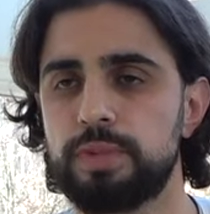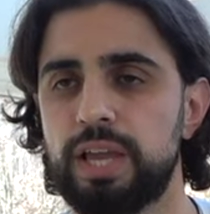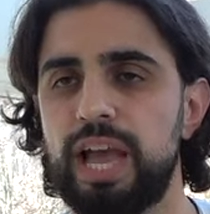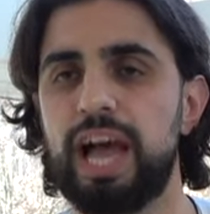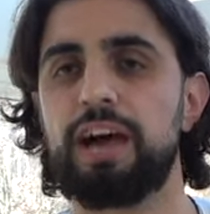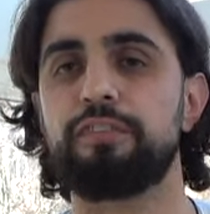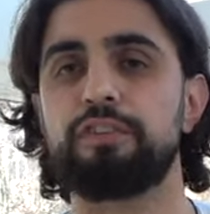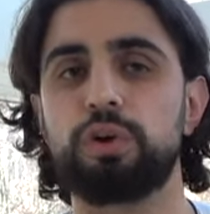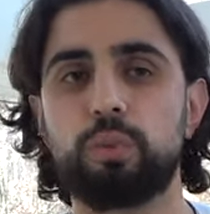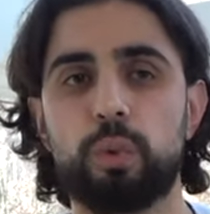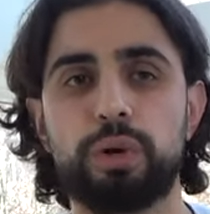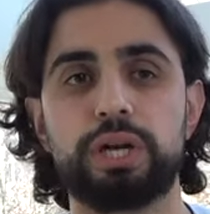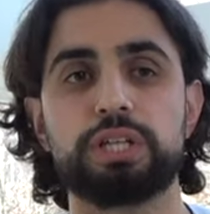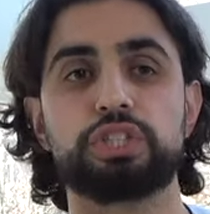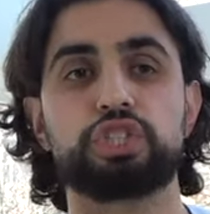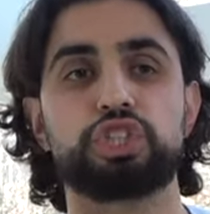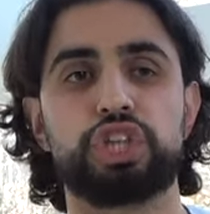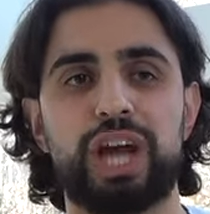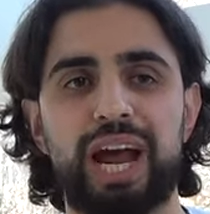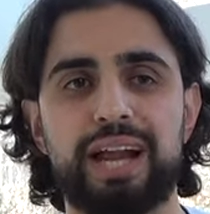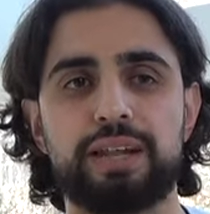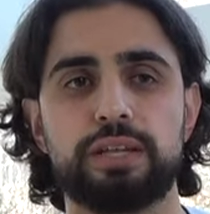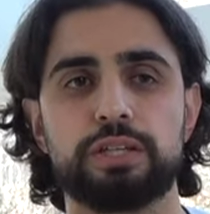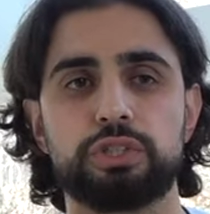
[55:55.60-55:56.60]
everyone is
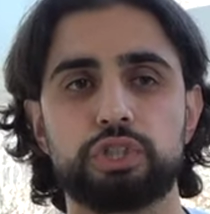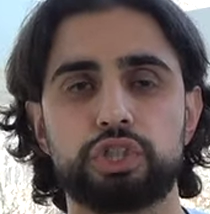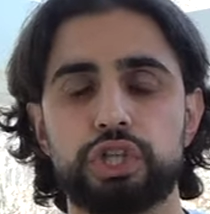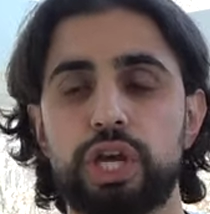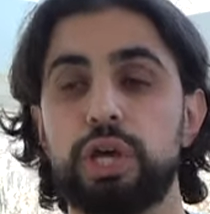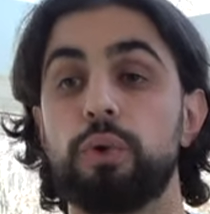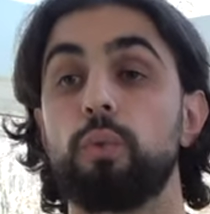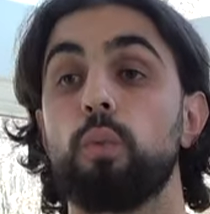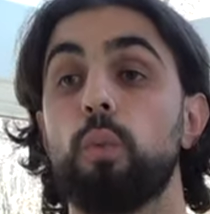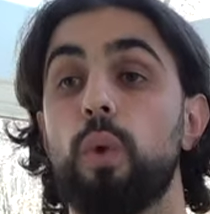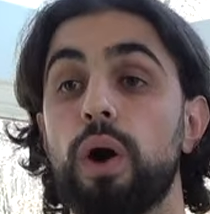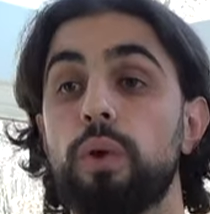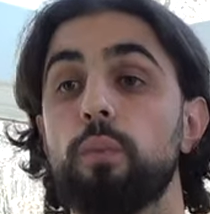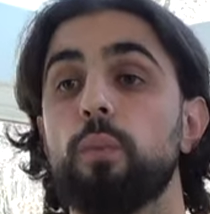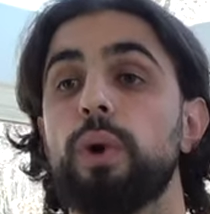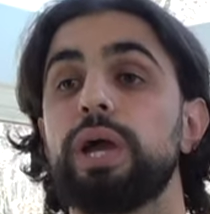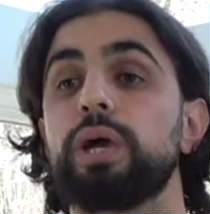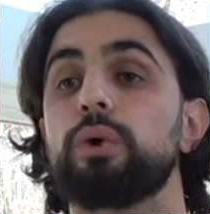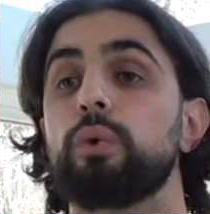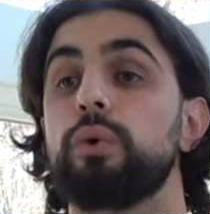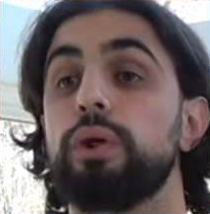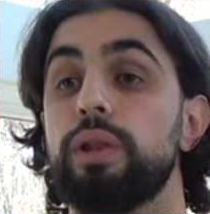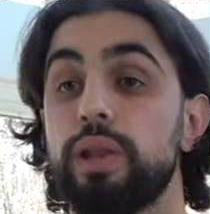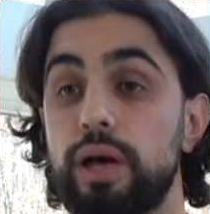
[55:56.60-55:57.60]
challenged in one
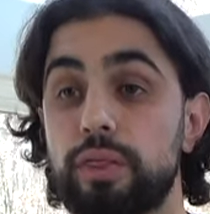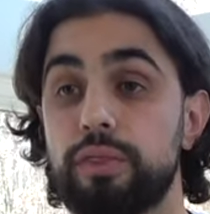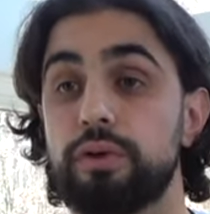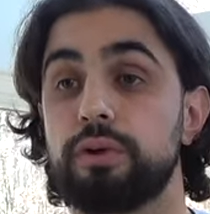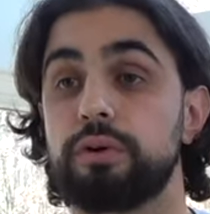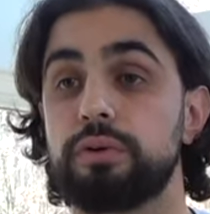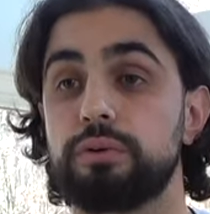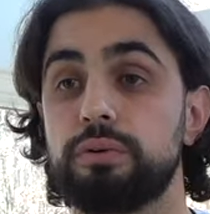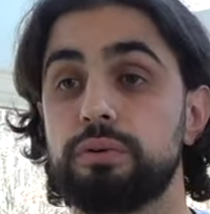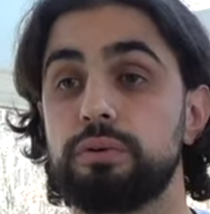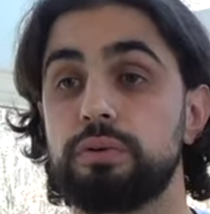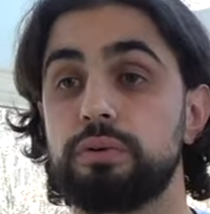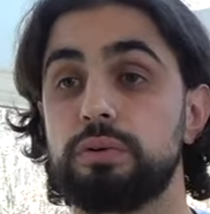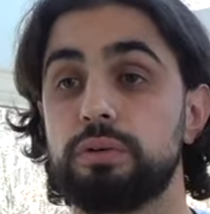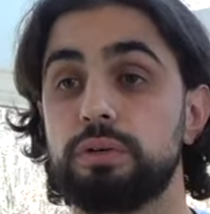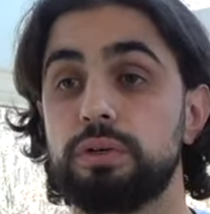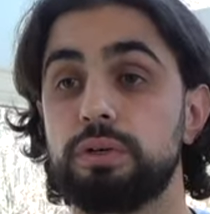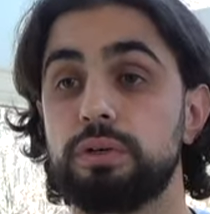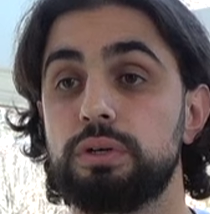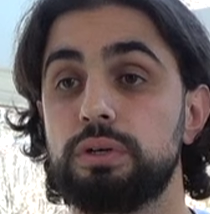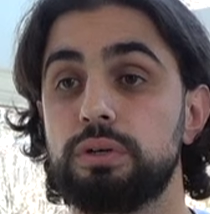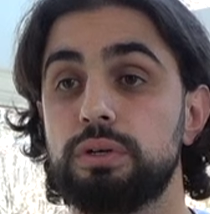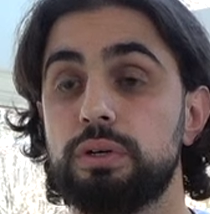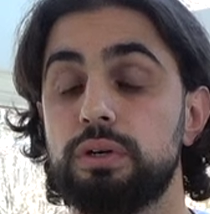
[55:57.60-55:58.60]
way or another.
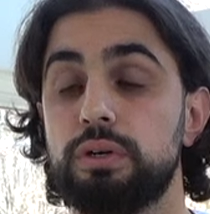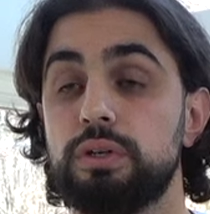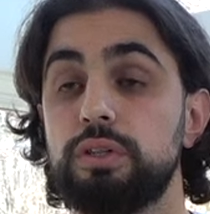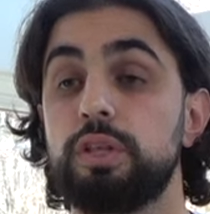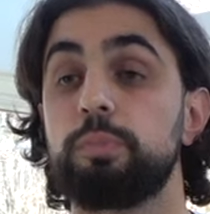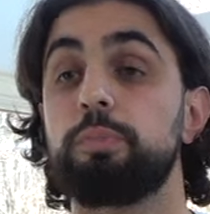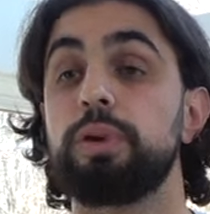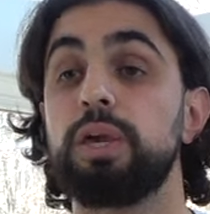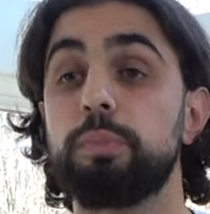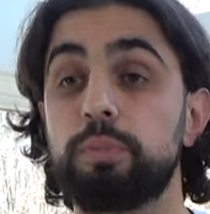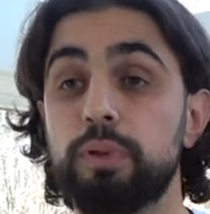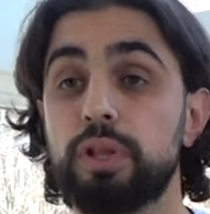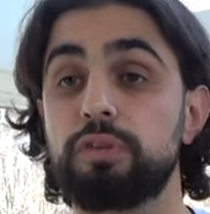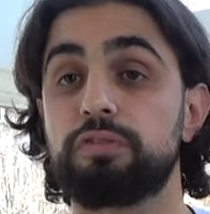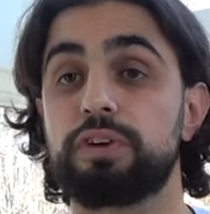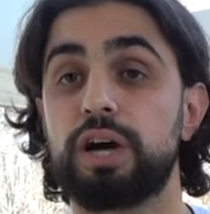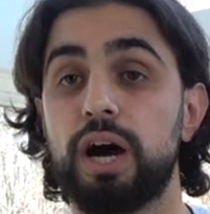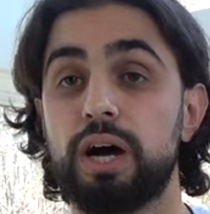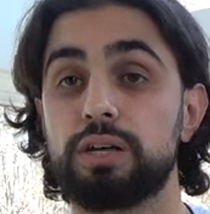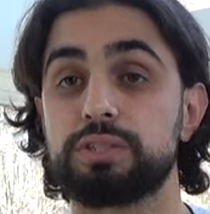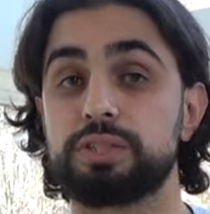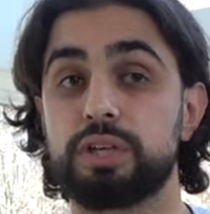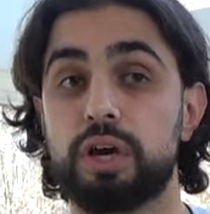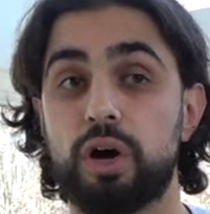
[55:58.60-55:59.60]
The people of
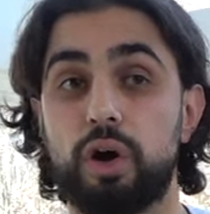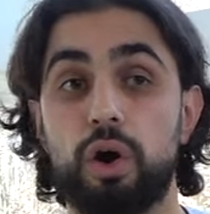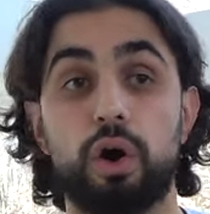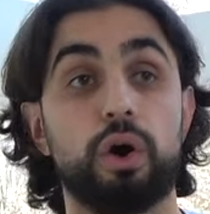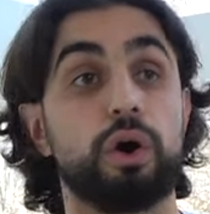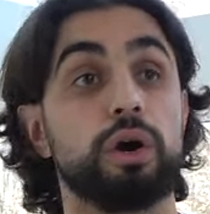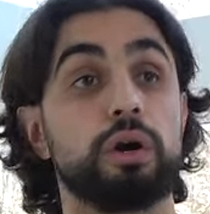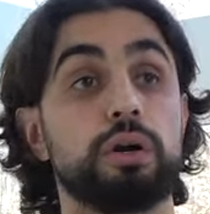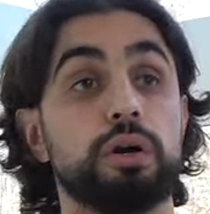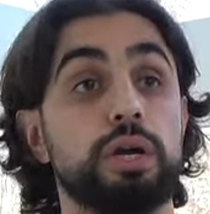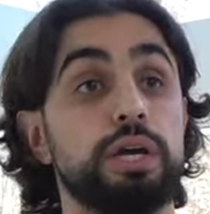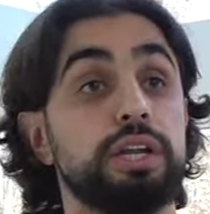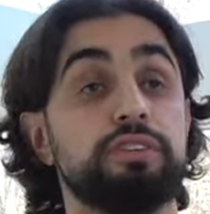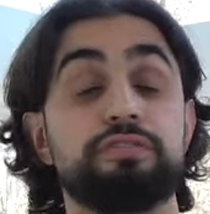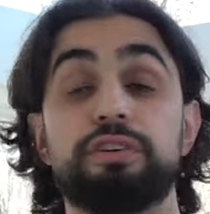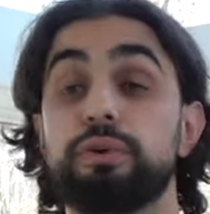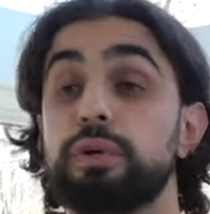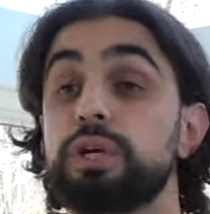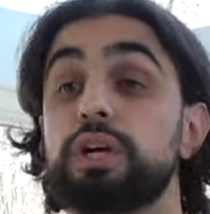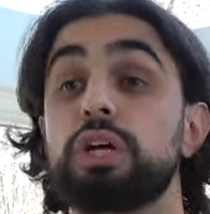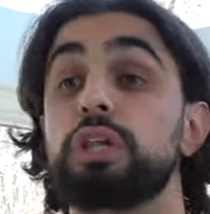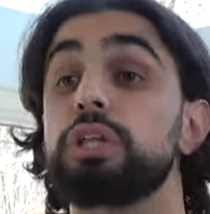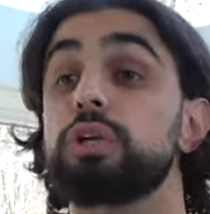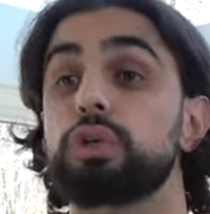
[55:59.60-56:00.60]
Gaza are in a
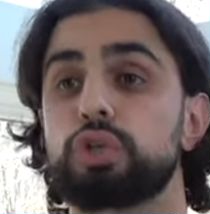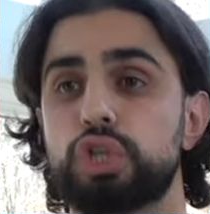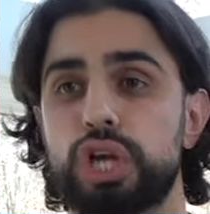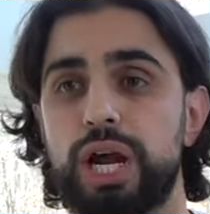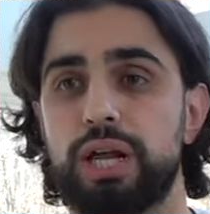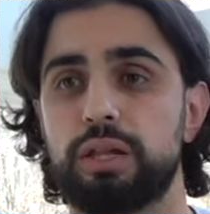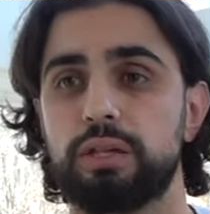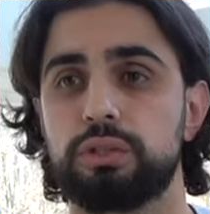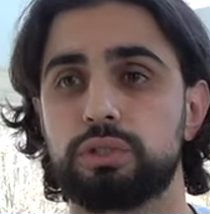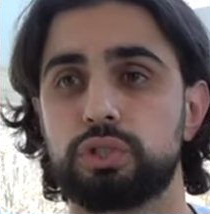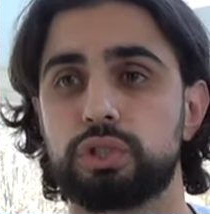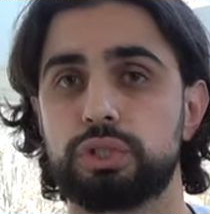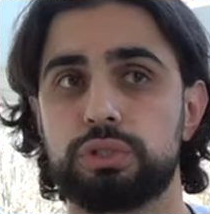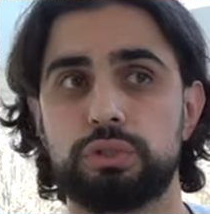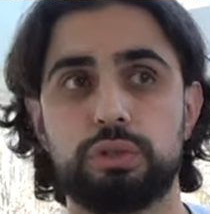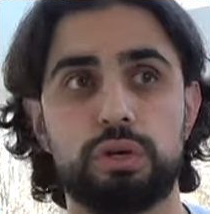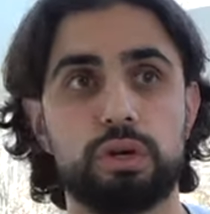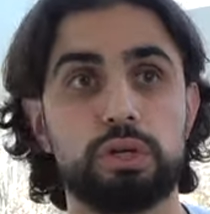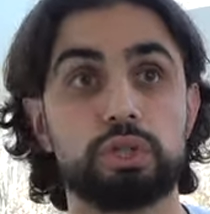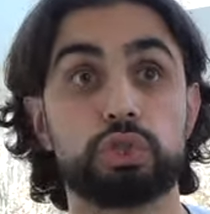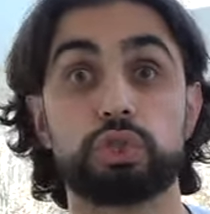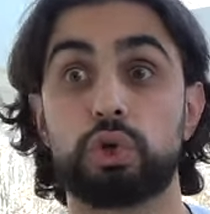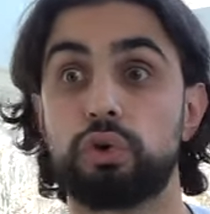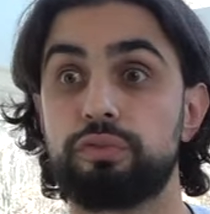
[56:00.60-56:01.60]
very clear challenge
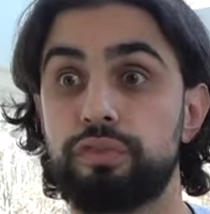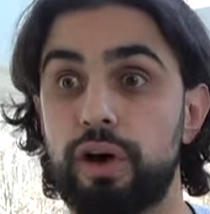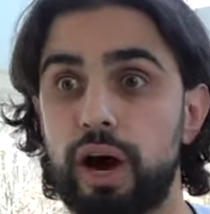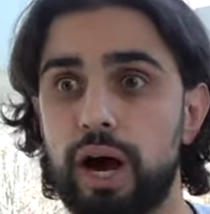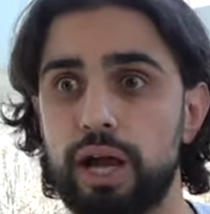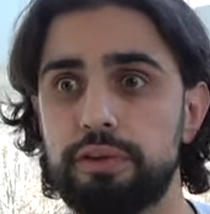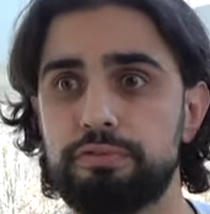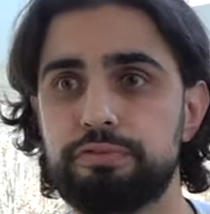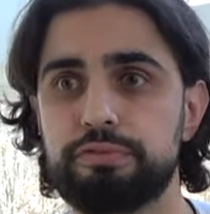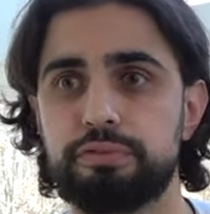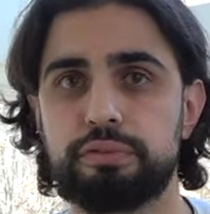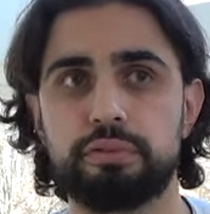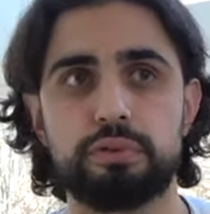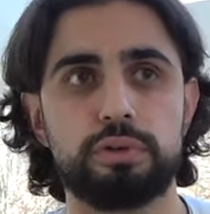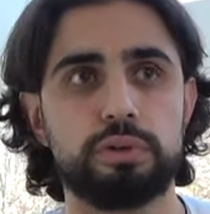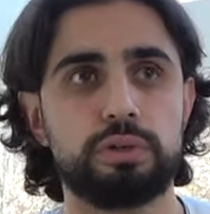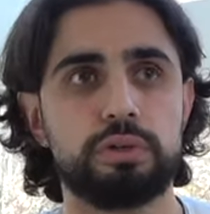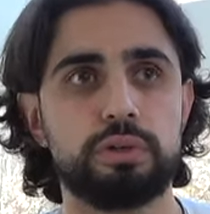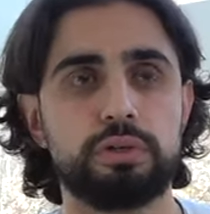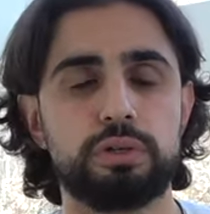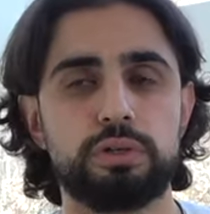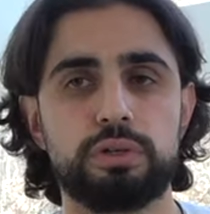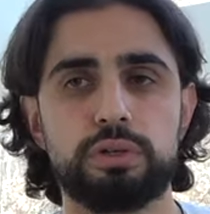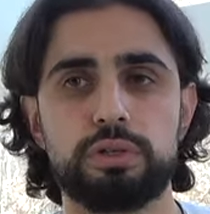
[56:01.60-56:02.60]
survive,
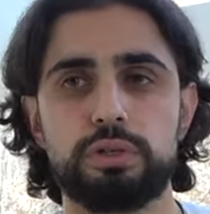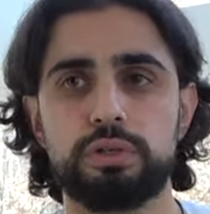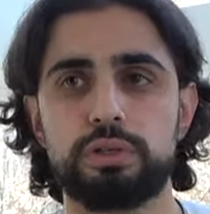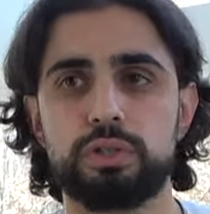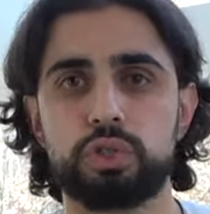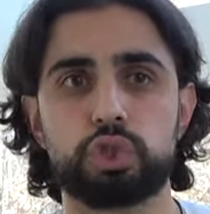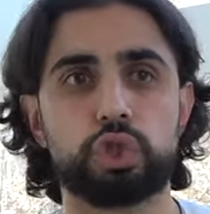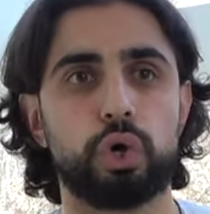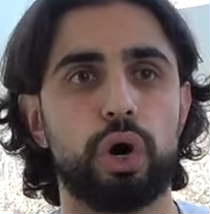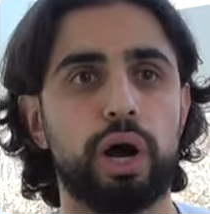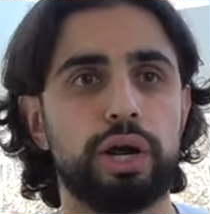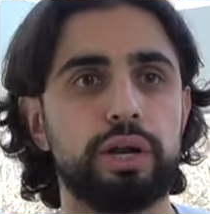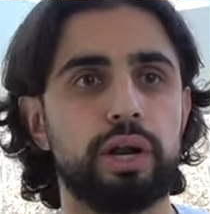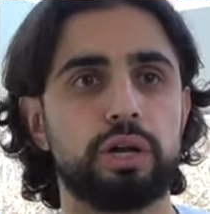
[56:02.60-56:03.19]
try